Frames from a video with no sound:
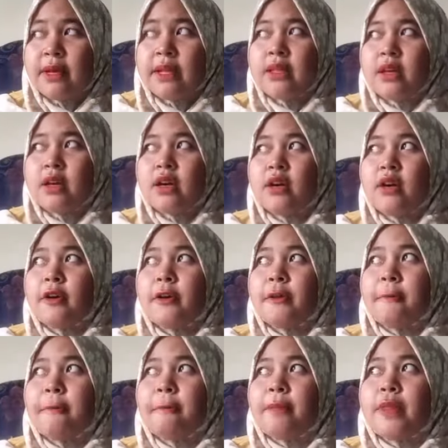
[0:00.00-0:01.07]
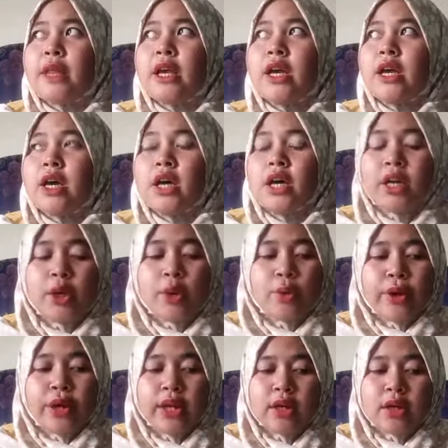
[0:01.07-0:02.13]
but
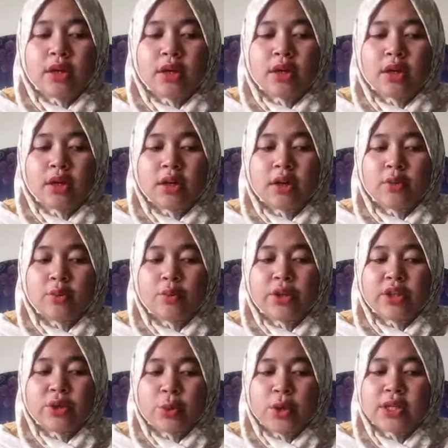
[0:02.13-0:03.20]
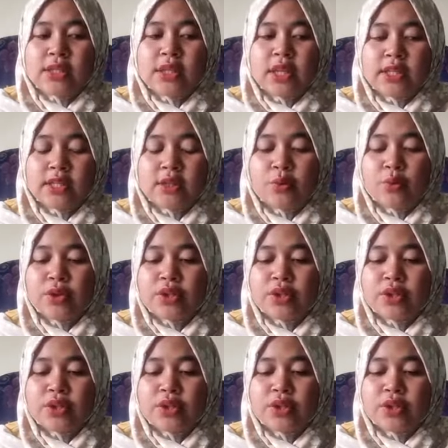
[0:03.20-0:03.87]
the way we translate